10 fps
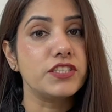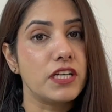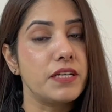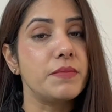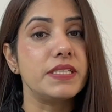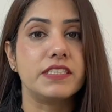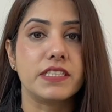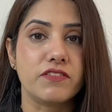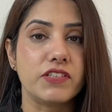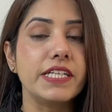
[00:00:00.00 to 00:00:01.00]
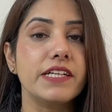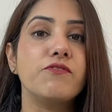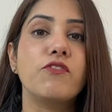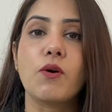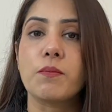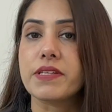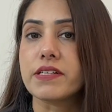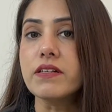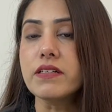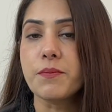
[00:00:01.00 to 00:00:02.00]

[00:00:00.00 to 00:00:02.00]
time and degree can form their